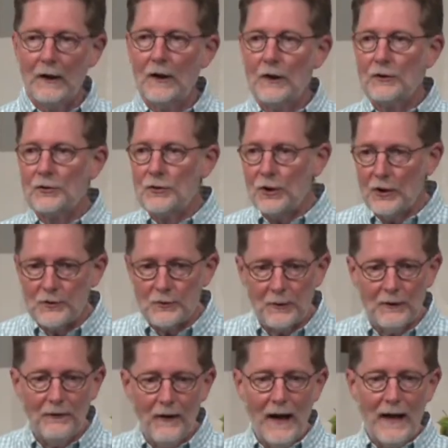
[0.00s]
Church
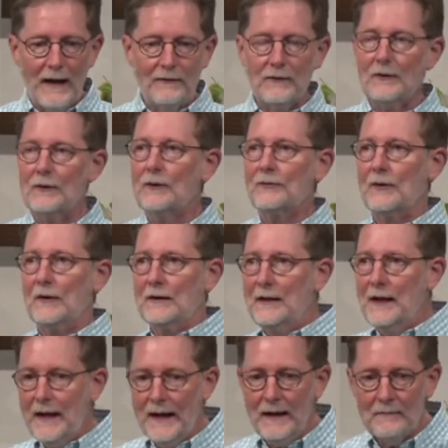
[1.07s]
revivals and
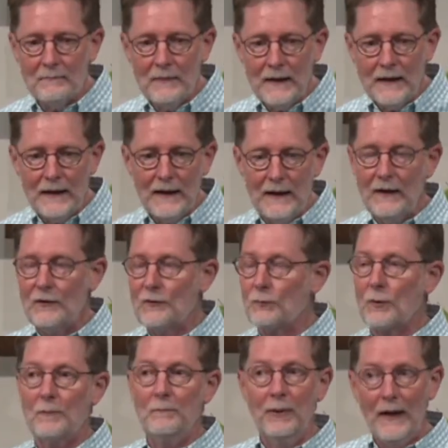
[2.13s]
camp meetings
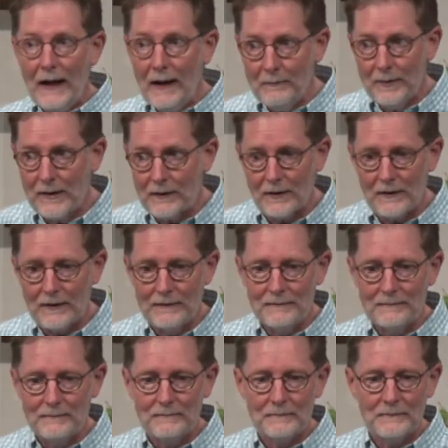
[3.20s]
were popular.
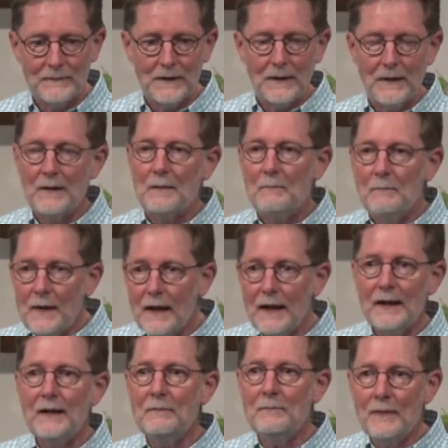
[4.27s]

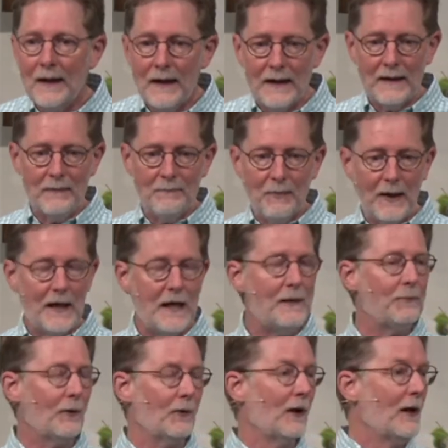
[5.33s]
Many, many
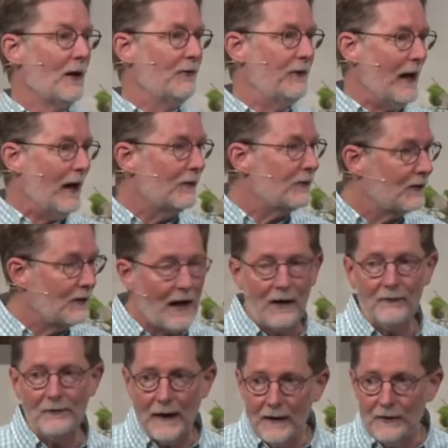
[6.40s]
people found
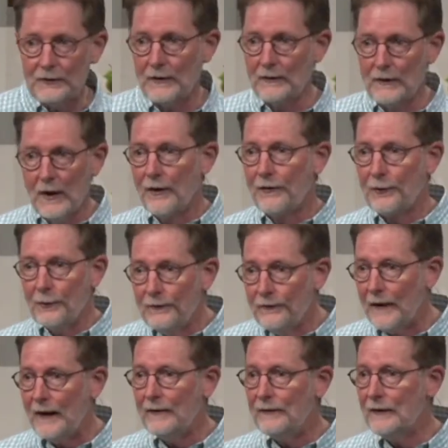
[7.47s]
salvation through
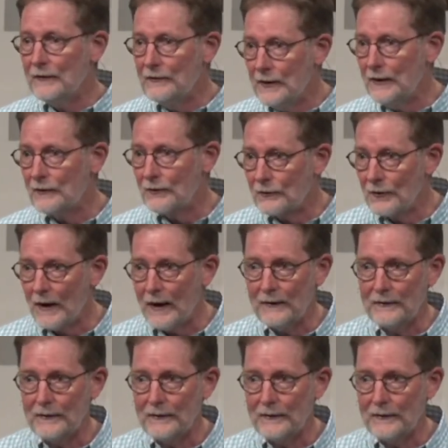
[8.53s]
faith in Jesus Christ.